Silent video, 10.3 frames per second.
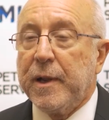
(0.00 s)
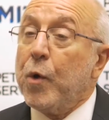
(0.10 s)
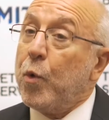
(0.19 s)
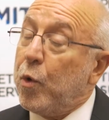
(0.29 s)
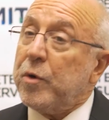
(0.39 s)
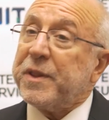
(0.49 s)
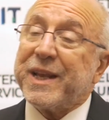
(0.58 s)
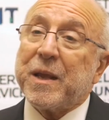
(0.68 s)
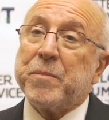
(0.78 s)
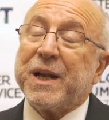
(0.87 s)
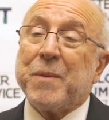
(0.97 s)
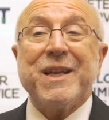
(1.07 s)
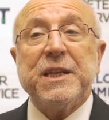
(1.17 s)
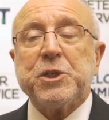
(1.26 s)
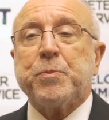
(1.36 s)
Or they can become
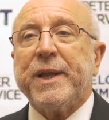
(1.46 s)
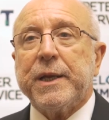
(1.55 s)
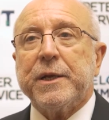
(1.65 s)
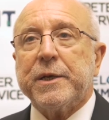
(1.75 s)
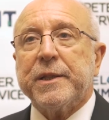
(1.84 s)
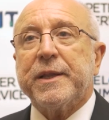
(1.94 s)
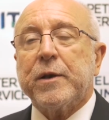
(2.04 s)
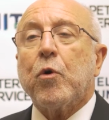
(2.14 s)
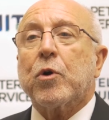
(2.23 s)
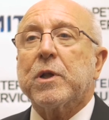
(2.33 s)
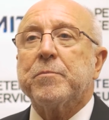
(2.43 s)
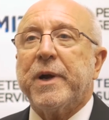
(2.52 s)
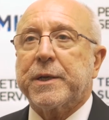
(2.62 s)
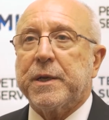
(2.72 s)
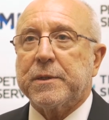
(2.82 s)
a niche player in their local
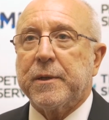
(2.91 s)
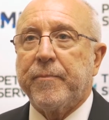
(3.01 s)
market.